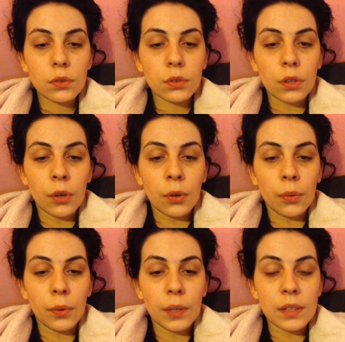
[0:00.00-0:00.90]

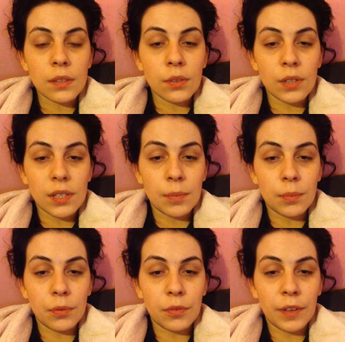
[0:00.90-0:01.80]
So it's not a
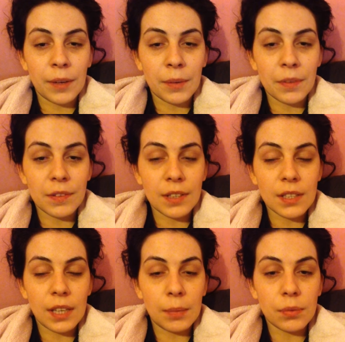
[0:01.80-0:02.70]
simple thing with the
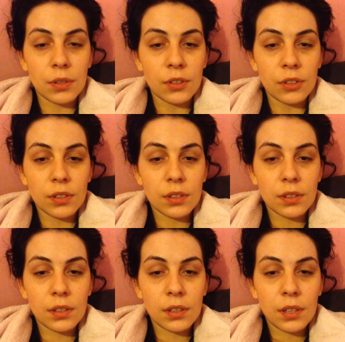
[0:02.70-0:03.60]
sleep to
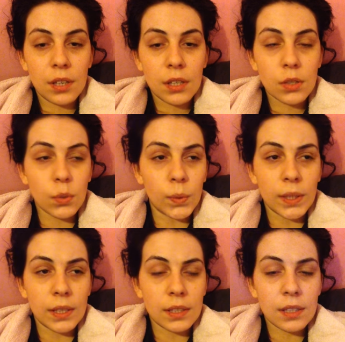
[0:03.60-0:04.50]
just sort
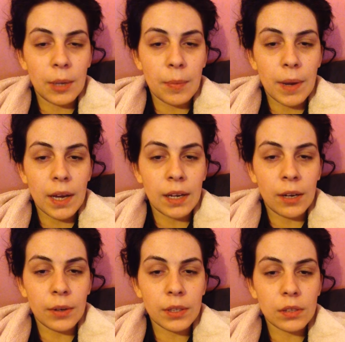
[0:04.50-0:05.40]
in your sleep pattern
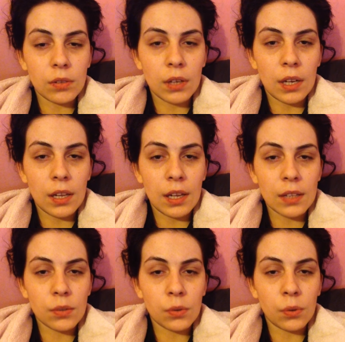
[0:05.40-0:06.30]
out. It's not like that
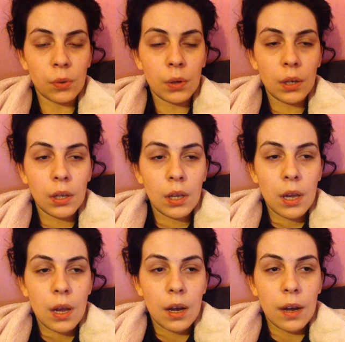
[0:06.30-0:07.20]
at all.
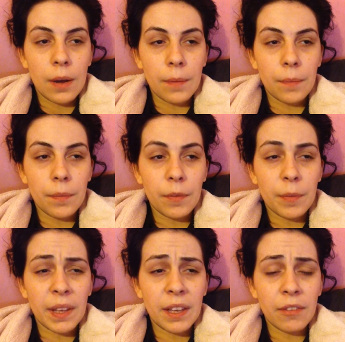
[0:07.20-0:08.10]
I've
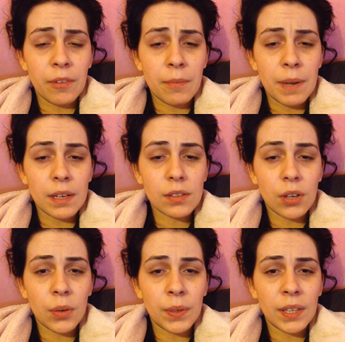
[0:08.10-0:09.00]
been given
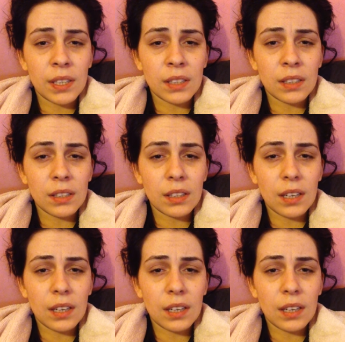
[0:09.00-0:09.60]
melatonin.